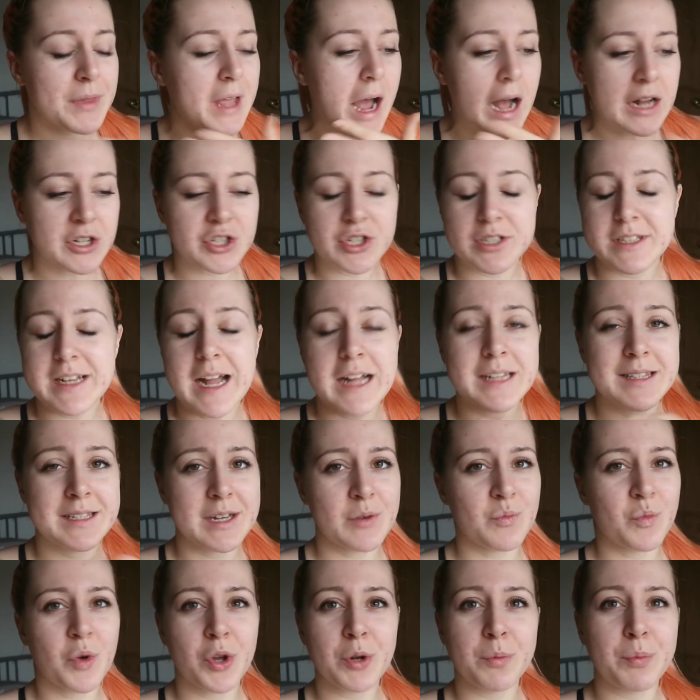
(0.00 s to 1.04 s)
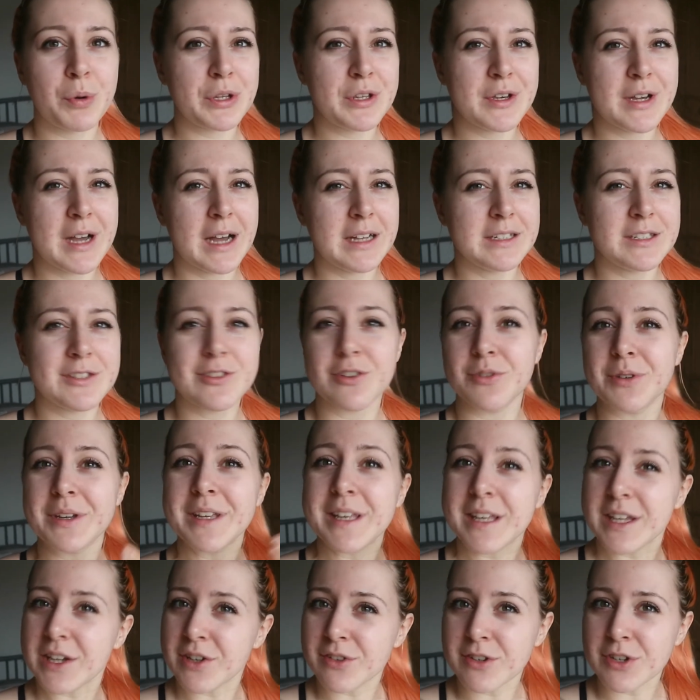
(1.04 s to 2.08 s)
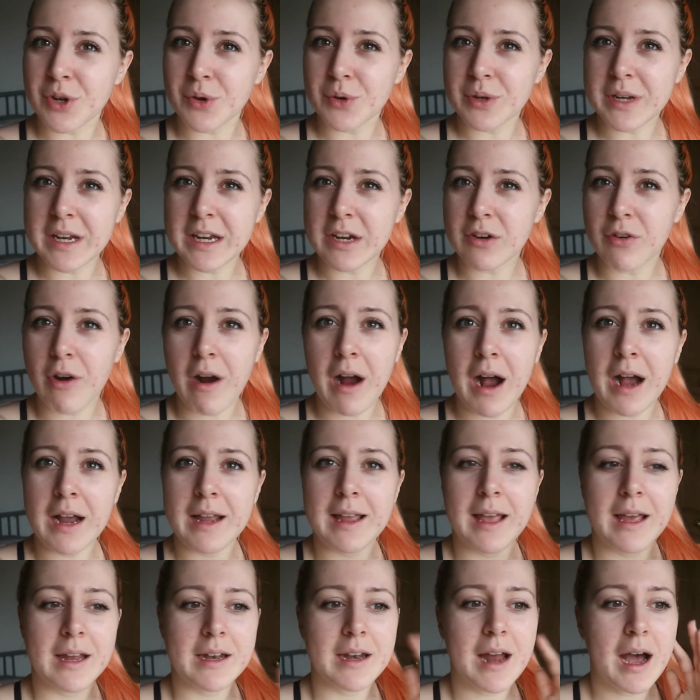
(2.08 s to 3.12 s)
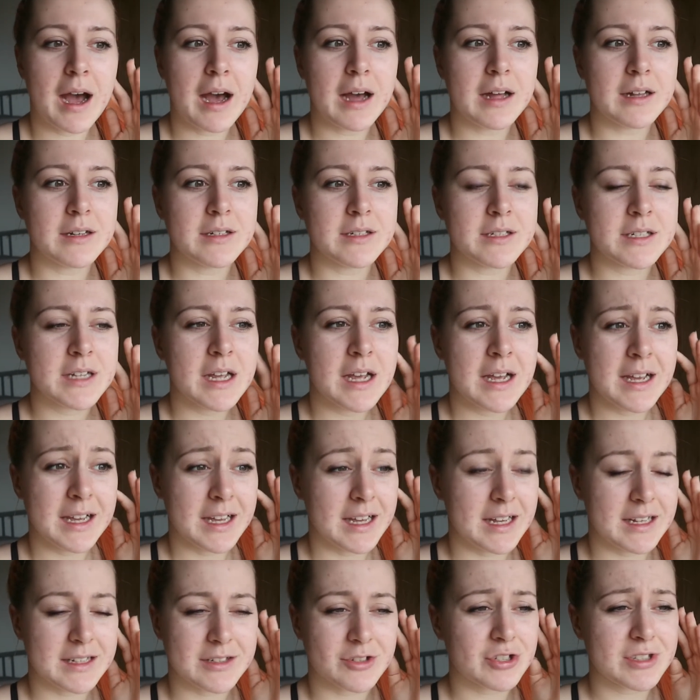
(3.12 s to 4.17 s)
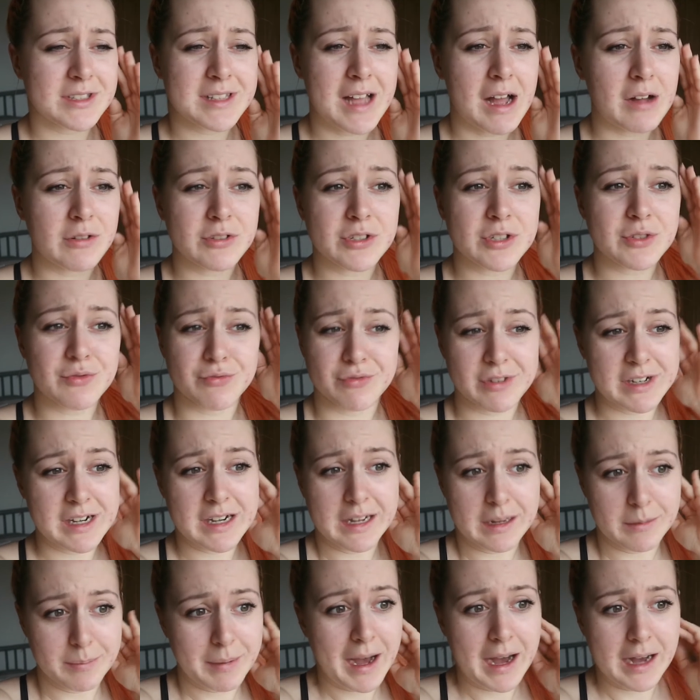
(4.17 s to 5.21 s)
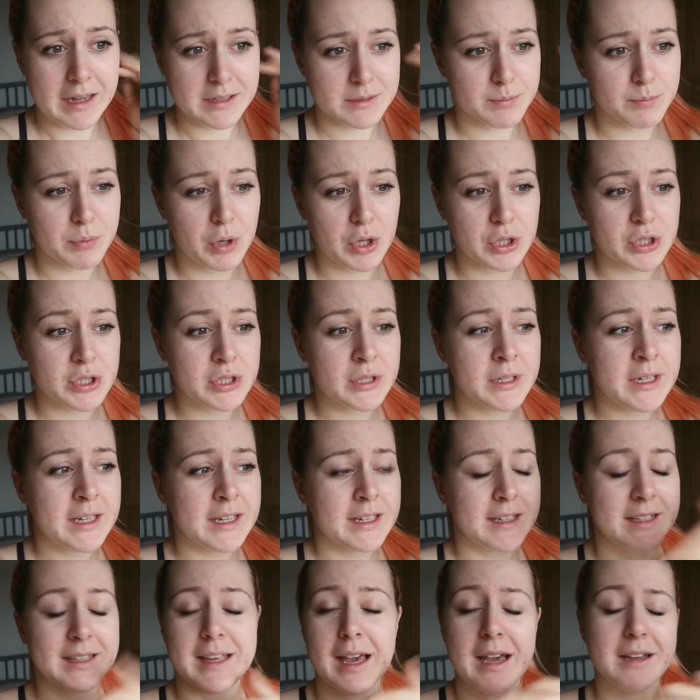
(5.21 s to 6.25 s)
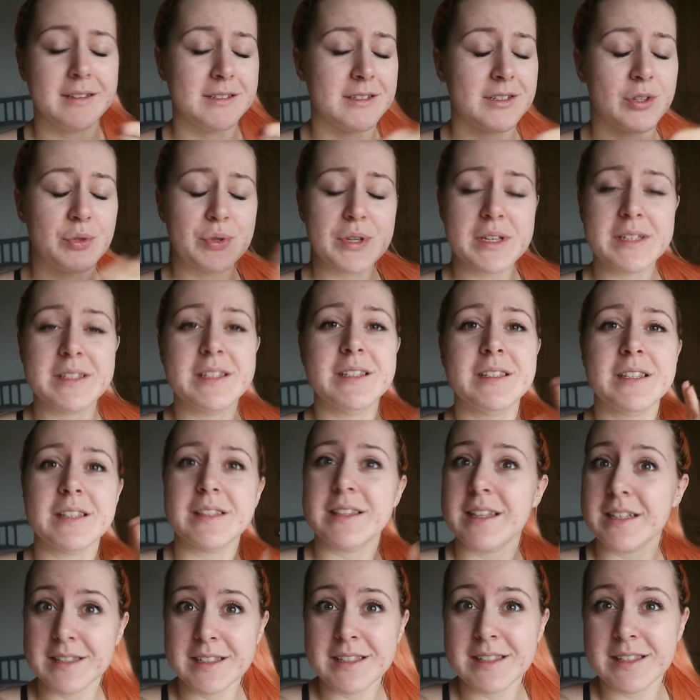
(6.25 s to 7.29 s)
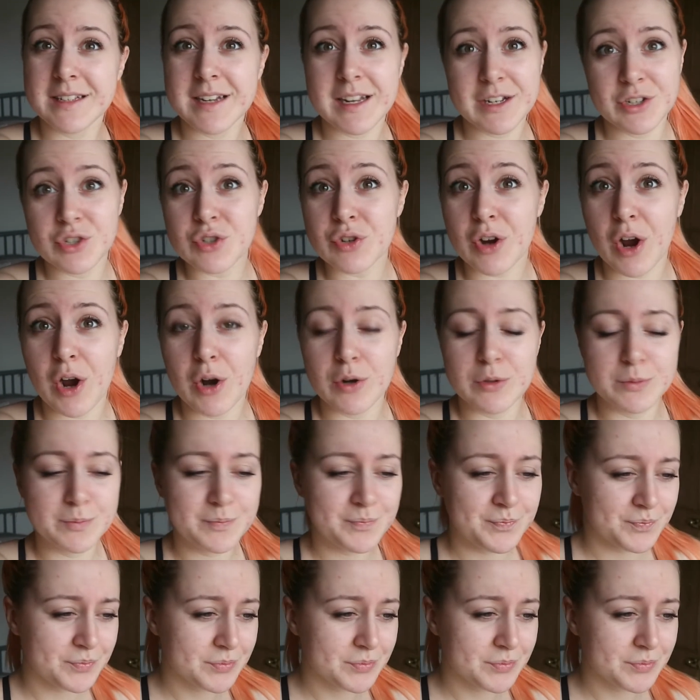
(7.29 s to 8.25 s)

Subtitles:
I didn't want to put you guys through hearing Oakley crying, and it just sounded really bad. But yeah, so this is an intro